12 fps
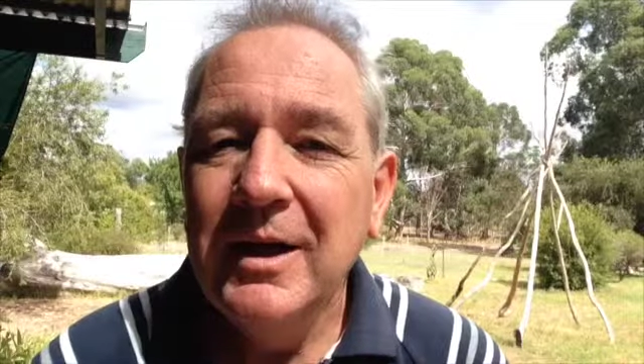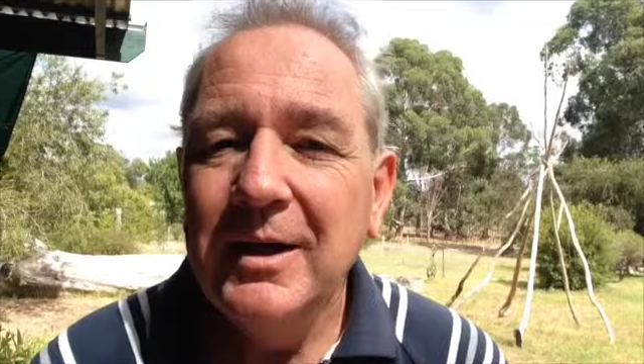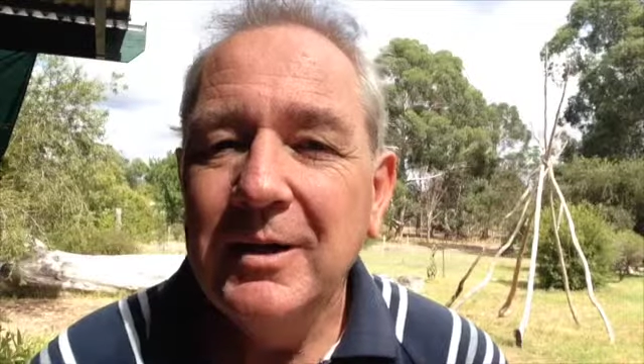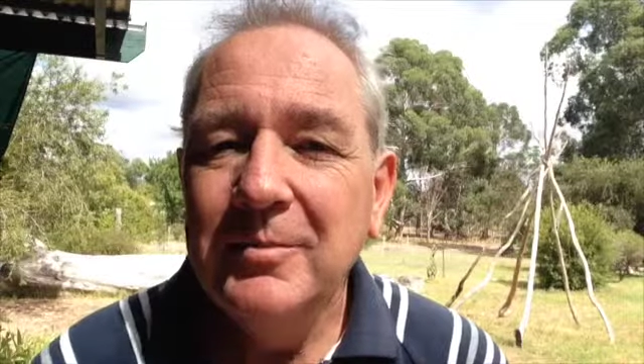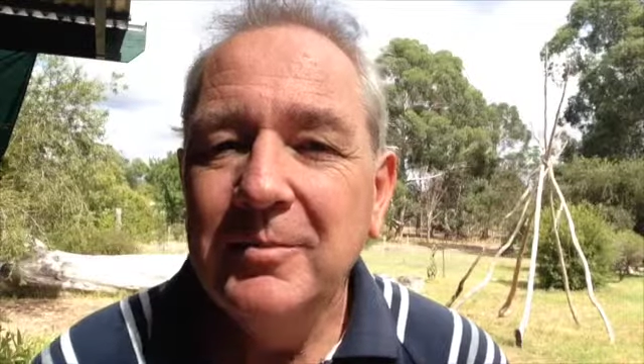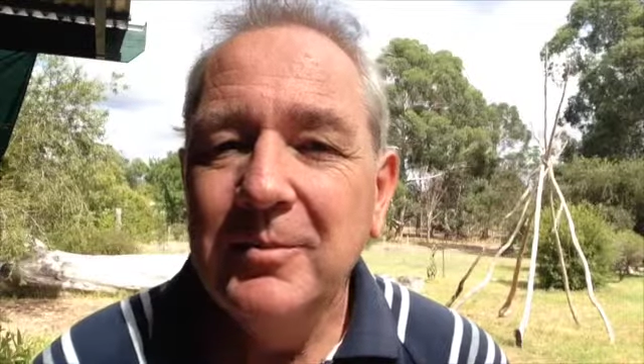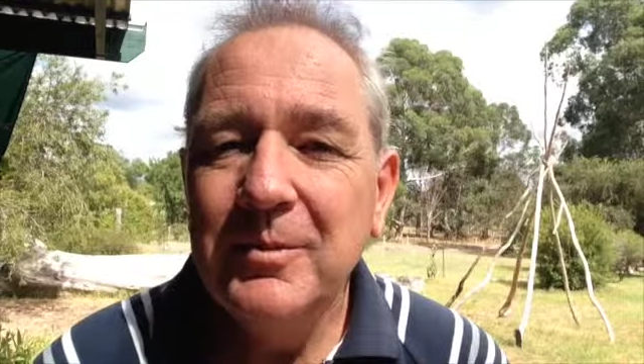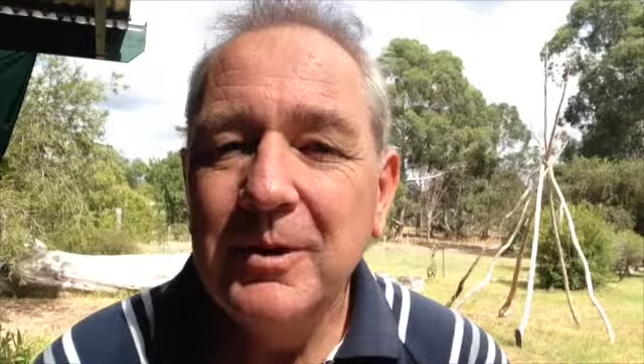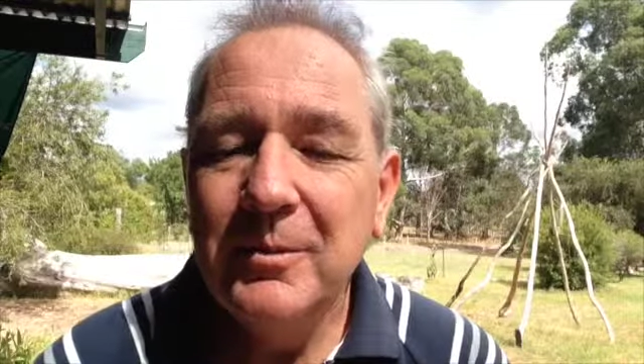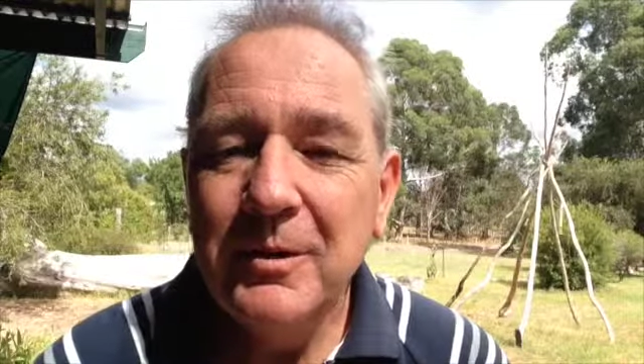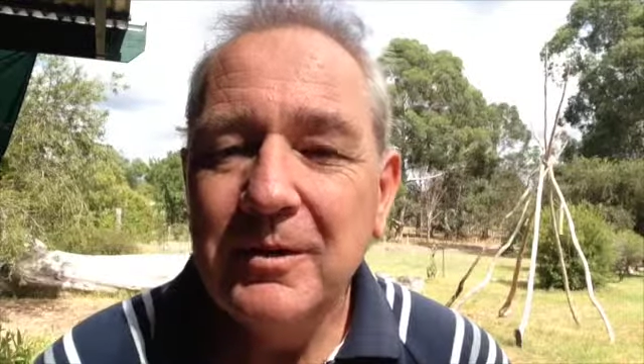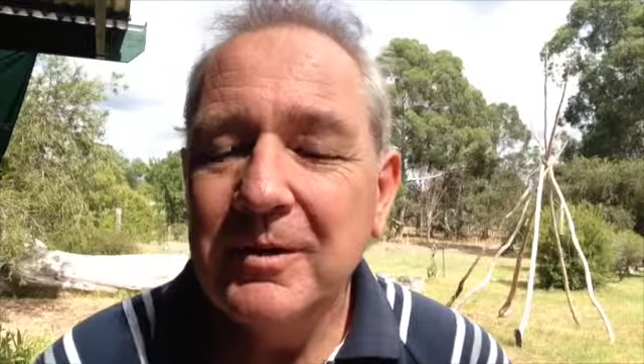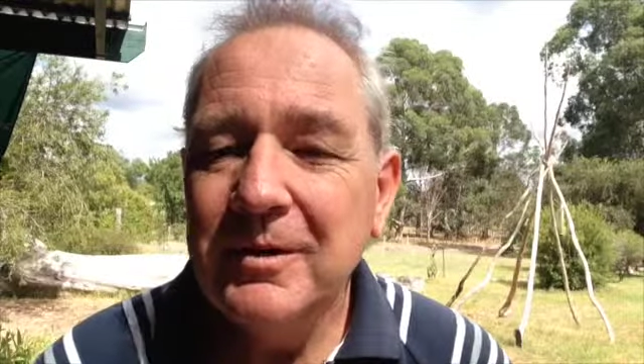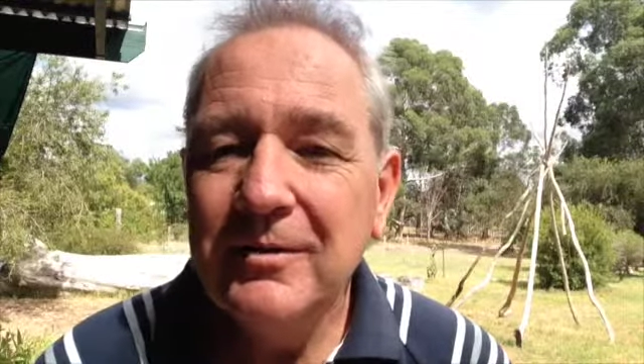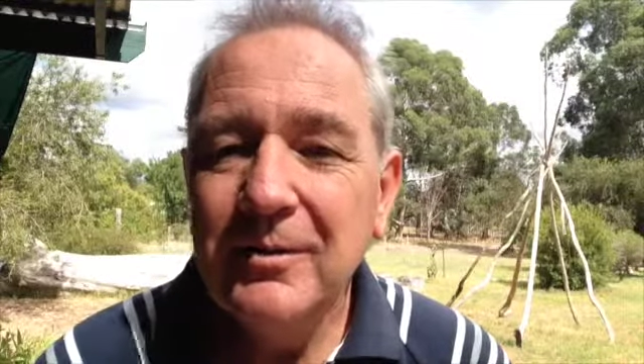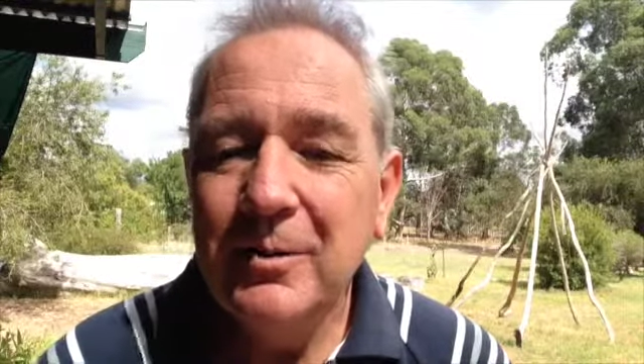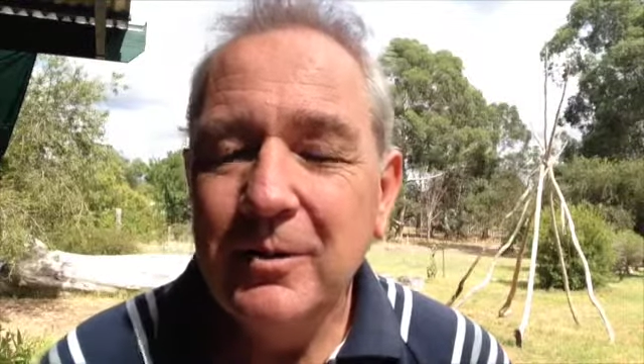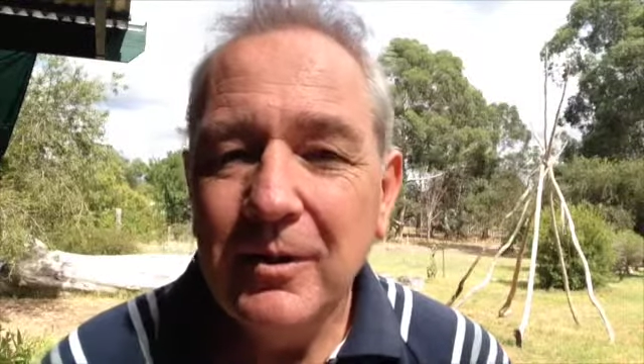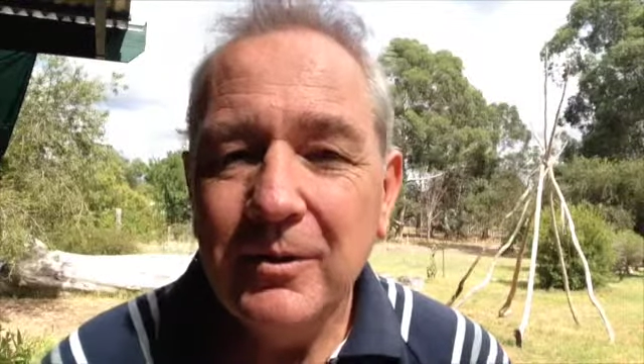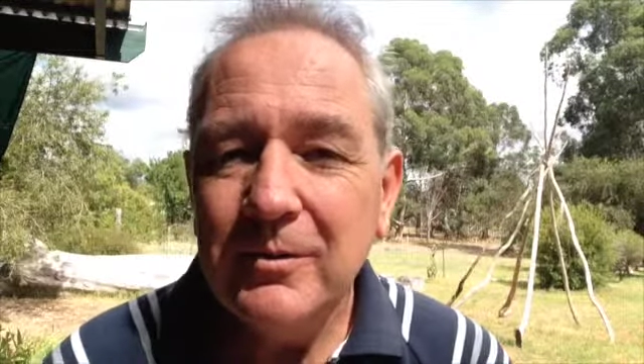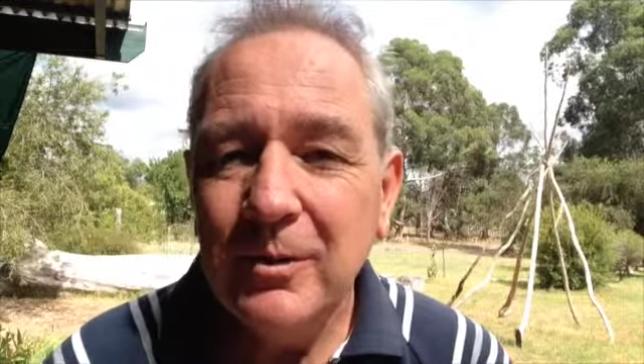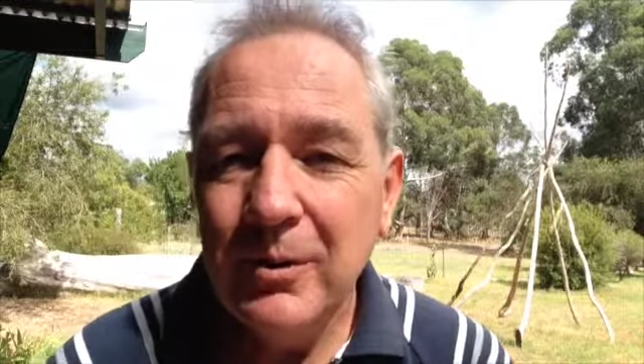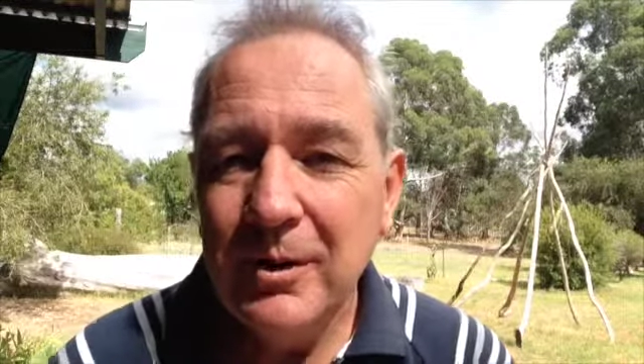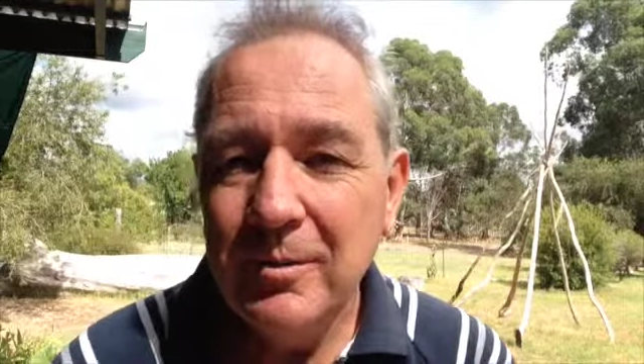you know, one of the things that we're not
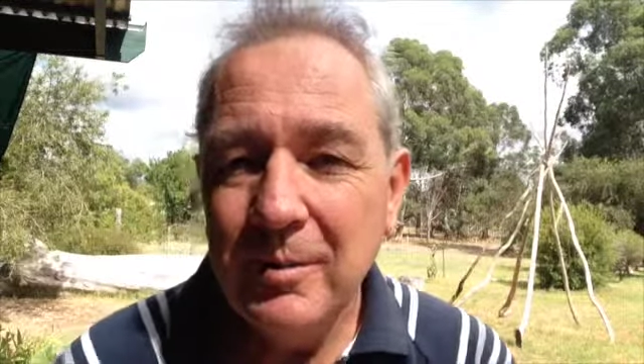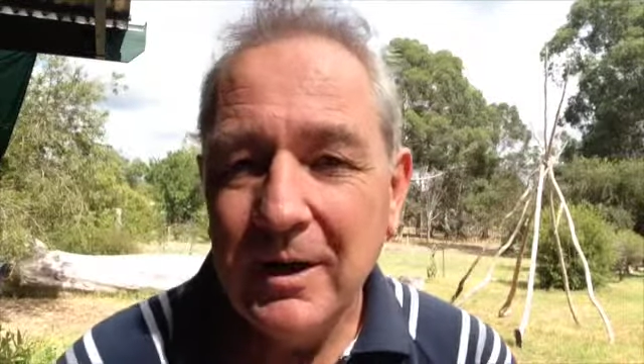talking